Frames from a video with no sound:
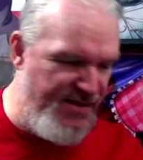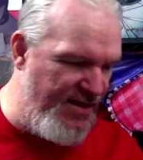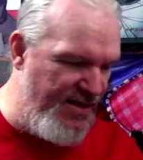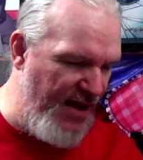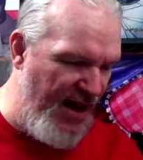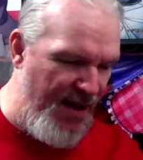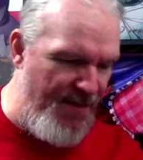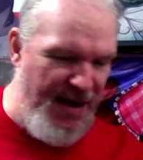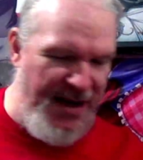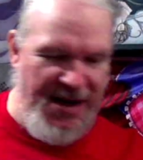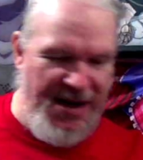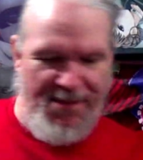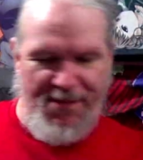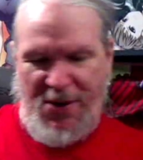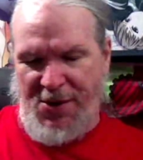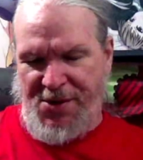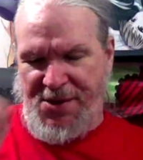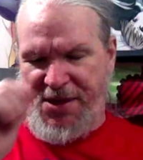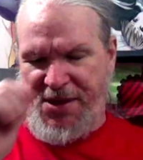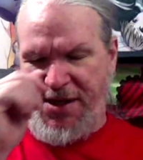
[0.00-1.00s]
I made a
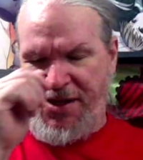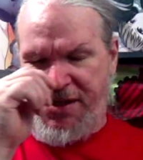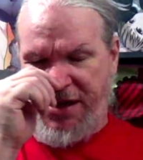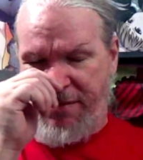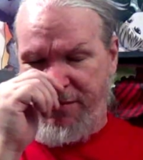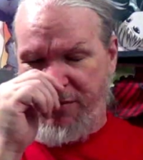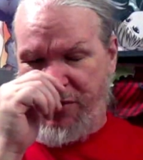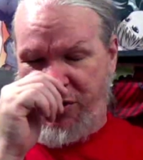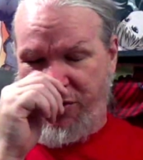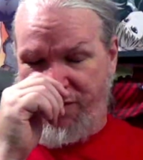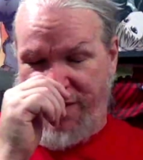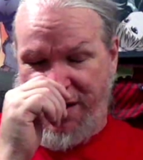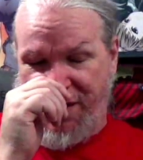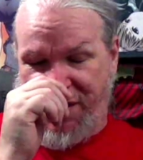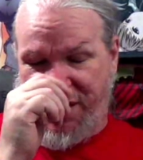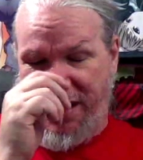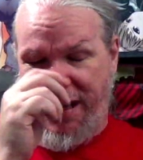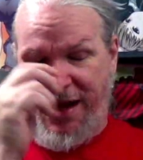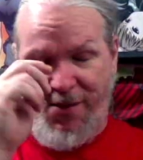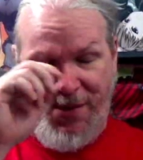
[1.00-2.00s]
post that seemed to
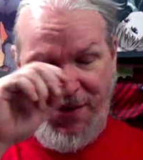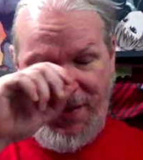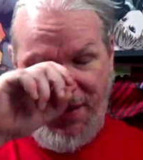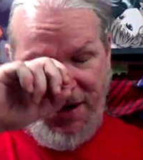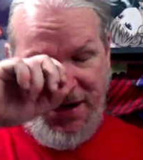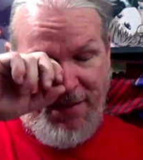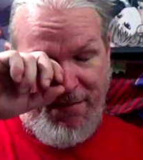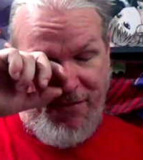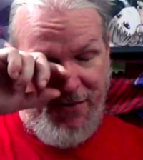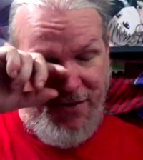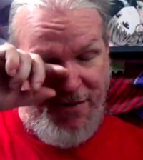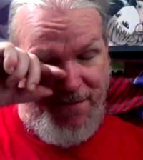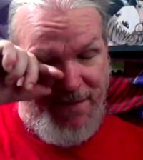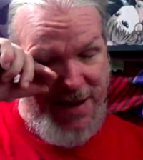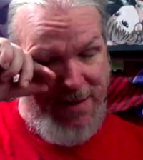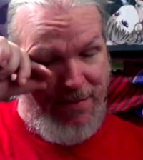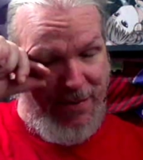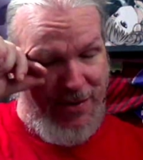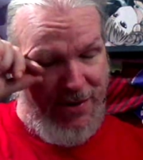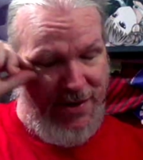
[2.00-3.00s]
resonate with a number of
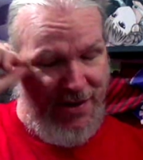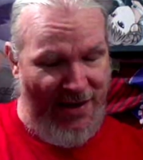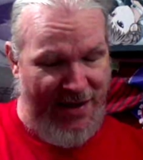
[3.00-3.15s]
people